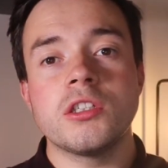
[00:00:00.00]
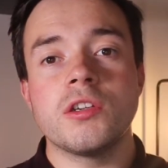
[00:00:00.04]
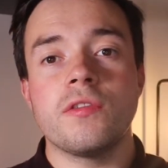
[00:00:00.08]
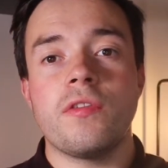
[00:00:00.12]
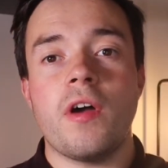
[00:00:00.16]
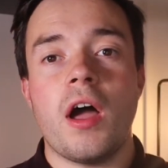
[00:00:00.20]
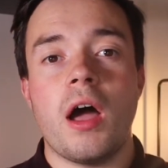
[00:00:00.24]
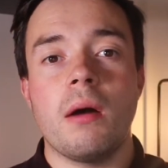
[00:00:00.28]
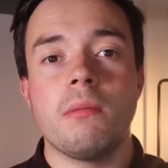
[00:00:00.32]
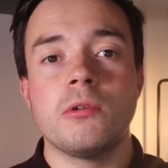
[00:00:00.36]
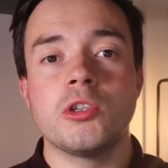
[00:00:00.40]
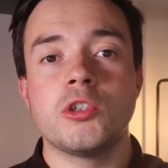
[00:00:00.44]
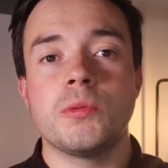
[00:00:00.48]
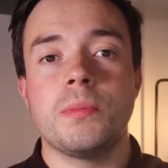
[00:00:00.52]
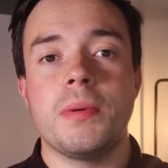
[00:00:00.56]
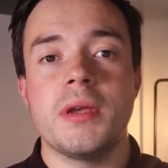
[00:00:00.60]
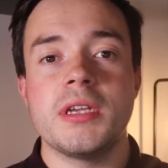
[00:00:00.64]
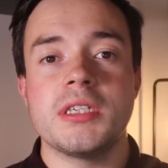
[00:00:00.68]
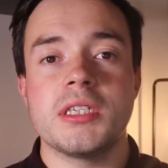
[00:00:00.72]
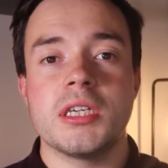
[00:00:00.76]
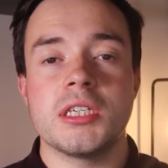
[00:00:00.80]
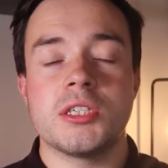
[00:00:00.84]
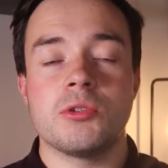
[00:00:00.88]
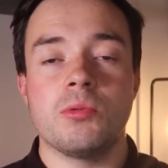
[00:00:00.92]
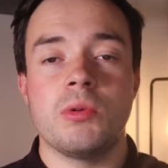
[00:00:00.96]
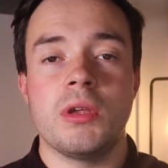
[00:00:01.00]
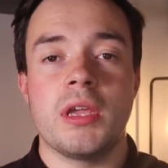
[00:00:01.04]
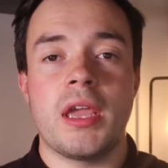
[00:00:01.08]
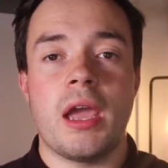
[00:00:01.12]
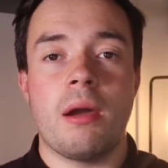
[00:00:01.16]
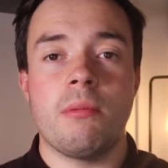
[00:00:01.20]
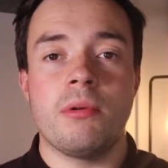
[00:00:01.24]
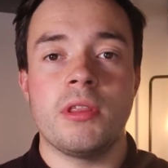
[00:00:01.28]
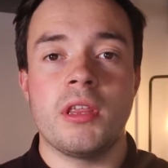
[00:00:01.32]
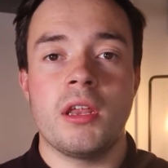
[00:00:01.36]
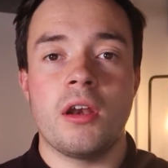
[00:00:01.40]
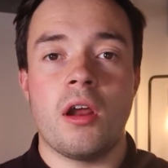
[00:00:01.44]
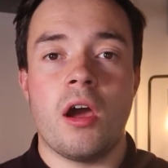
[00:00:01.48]
of how much business we
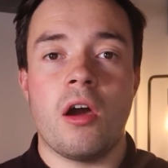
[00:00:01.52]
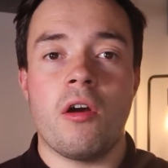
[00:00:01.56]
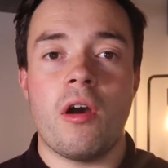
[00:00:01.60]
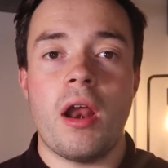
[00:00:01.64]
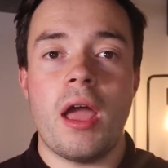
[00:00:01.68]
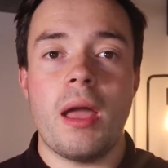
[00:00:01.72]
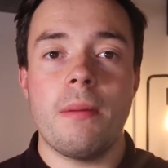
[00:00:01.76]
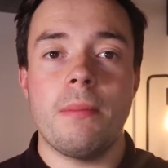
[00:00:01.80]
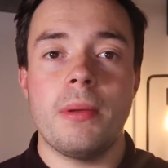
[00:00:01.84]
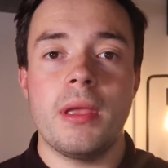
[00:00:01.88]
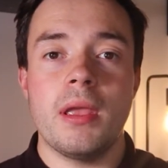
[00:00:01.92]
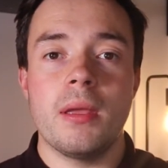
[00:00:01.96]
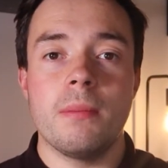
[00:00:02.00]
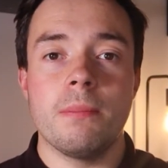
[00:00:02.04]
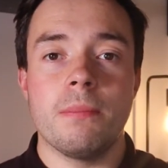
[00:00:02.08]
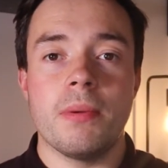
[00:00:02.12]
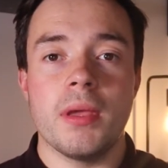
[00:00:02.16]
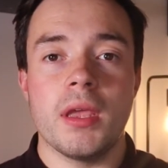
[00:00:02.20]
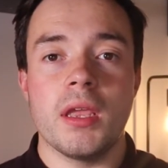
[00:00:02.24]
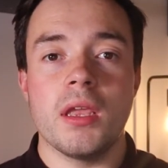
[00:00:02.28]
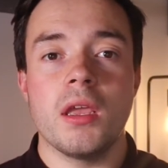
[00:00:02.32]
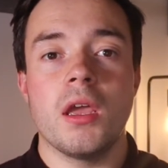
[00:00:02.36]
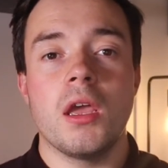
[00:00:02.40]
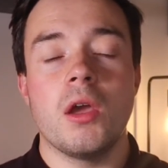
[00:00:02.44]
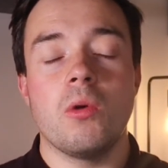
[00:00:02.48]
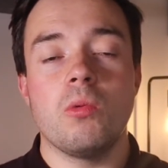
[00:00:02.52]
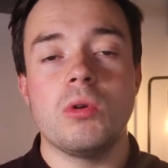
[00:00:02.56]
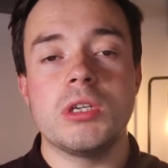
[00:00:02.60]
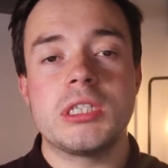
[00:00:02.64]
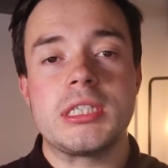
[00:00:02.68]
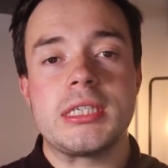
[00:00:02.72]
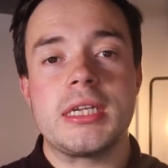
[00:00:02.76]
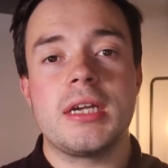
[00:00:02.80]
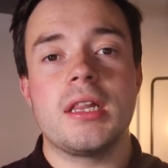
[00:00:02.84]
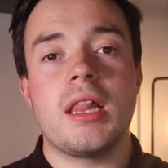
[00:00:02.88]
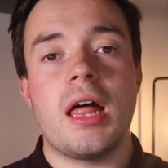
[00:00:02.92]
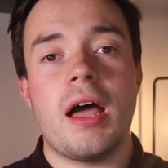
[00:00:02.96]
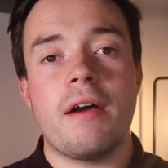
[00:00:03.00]
get within our Airbnb, we
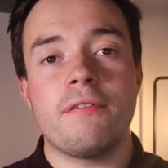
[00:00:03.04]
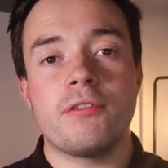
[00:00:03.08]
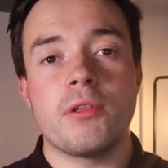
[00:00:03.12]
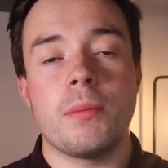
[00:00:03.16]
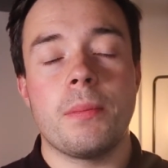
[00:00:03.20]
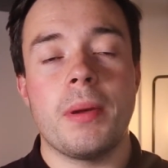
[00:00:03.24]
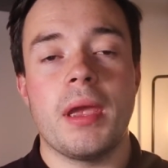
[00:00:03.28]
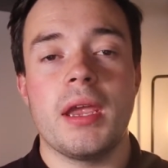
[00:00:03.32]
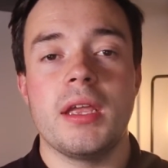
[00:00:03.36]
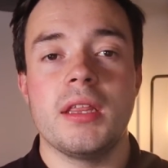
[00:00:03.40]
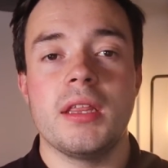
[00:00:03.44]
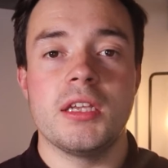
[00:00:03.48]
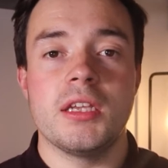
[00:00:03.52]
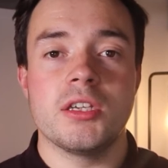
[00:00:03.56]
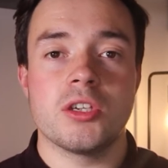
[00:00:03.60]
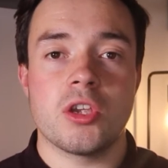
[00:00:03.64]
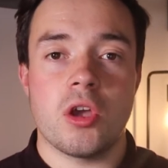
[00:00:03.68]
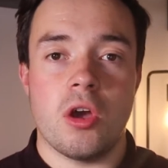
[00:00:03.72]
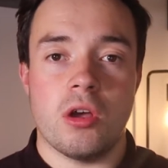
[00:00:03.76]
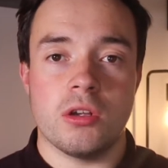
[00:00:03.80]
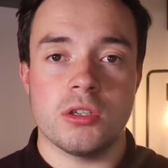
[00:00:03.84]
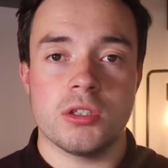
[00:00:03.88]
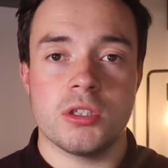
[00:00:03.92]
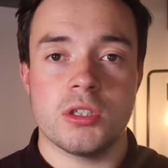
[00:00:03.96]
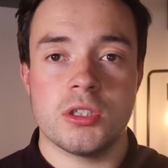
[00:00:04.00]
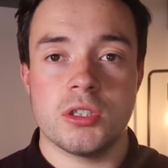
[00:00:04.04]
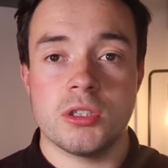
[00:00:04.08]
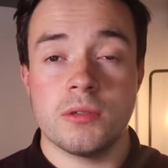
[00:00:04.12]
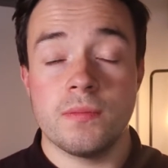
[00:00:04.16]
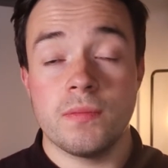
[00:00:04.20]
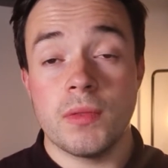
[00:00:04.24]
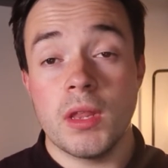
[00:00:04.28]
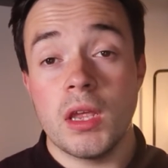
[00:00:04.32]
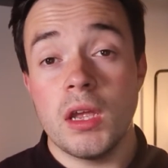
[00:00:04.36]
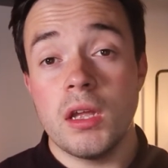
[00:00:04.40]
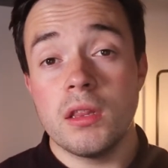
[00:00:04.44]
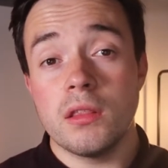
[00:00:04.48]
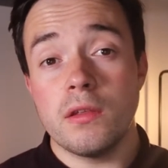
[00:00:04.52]
still have to pay costs.
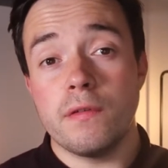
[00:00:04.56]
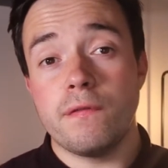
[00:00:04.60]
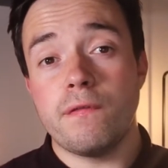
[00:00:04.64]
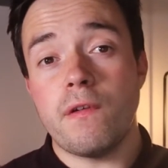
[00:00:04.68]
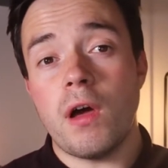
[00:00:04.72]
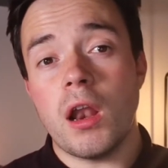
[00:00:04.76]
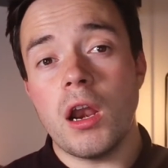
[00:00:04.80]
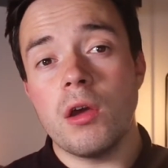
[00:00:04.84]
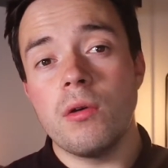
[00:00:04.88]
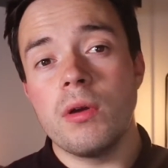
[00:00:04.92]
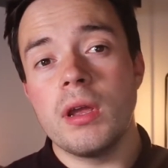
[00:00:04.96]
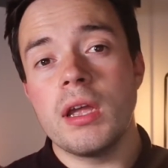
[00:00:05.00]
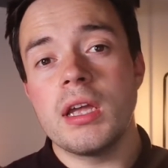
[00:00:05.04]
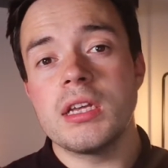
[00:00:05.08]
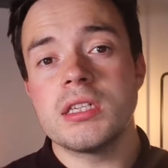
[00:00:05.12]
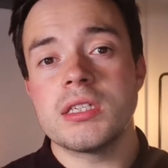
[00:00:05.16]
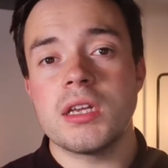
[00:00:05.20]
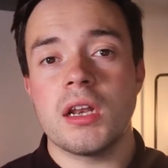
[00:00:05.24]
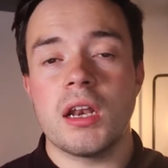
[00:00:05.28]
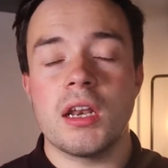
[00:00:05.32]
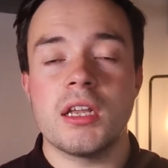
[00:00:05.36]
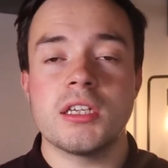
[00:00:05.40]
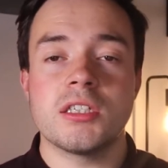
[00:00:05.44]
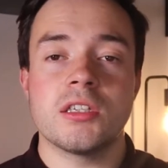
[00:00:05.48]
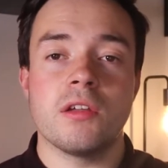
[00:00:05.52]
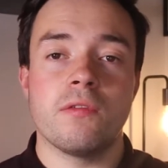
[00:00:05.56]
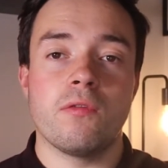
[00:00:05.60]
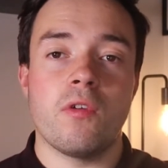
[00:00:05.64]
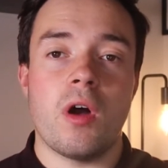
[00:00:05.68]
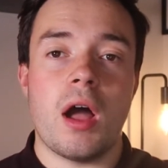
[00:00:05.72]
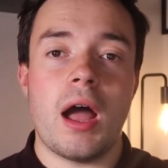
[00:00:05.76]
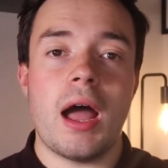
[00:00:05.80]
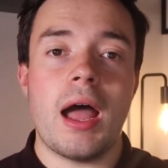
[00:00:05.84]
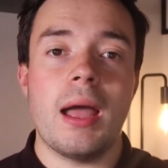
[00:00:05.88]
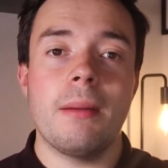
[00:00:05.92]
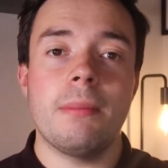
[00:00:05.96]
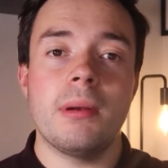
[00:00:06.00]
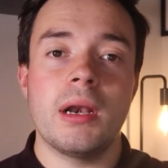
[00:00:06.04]
The following is a list of what
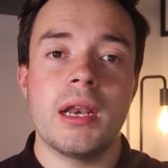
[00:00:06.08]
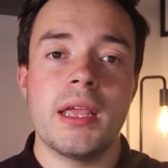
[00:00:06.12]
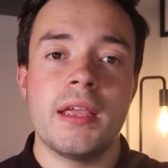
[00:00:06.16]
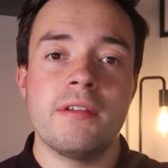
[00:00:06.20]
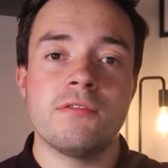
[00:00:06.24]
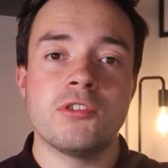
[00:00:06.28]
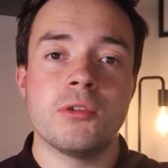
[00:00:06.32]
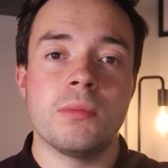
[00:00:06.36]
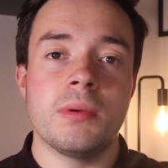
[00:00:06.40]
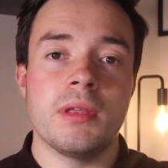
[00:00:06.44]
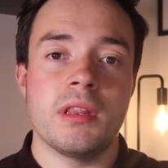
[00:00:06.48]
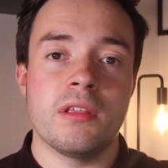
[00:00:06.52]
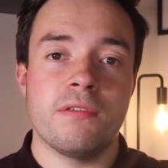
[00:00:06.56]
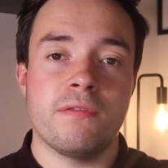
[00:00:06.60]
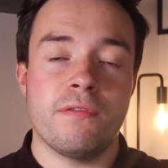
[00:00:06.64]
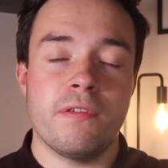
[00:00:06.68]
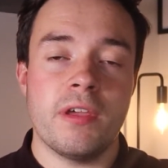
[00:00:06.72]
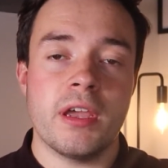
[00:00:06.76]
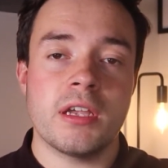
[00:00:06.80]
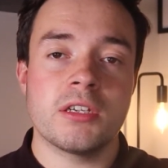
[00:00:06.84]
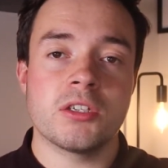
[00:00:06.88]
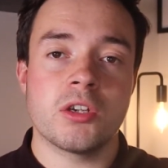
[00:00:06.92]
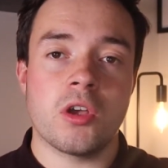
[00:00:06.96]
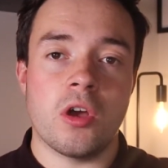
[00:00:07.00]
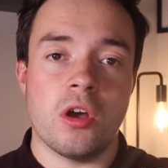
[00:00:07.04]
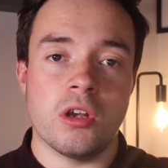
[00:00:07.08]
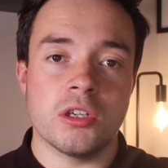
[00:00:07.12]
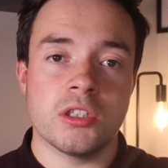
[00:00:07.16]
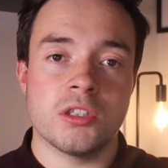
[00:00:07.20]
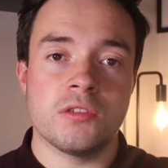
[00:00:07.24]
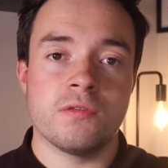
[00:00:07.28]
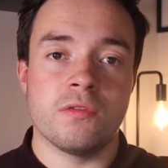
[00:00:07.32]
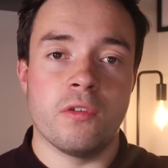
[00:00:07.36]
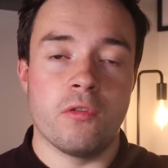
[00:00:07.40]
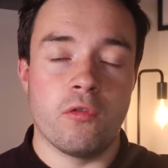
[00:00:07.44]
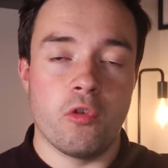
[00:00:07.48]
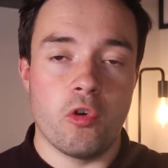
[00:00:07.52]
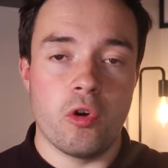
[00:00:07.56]
I believe to be the fixed costs
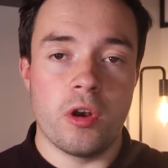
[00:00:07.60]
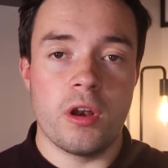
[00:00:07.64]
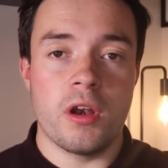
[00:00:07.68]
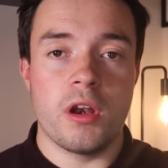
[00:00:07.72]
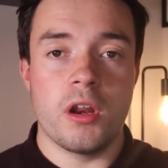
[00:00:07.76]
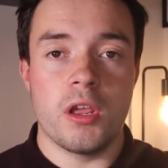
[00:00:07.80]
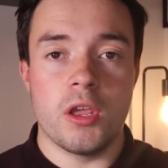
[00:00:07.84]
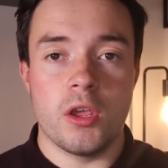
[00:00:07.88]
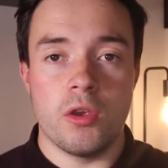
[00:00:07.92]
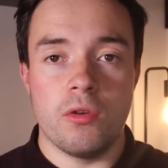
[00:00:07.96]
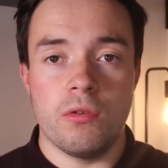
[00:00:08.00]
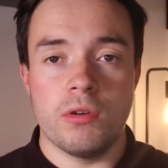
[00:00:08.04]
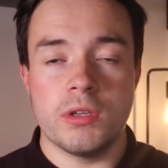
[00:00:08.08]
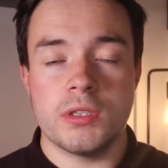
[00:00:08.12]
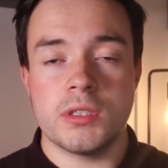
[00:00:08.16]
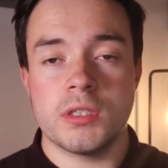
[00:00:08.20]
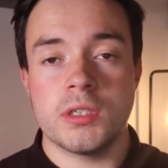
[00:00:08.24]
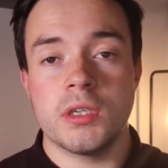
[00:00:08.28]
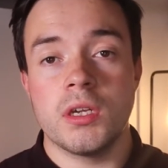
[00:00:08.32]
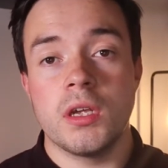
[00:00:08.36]
for running a unit.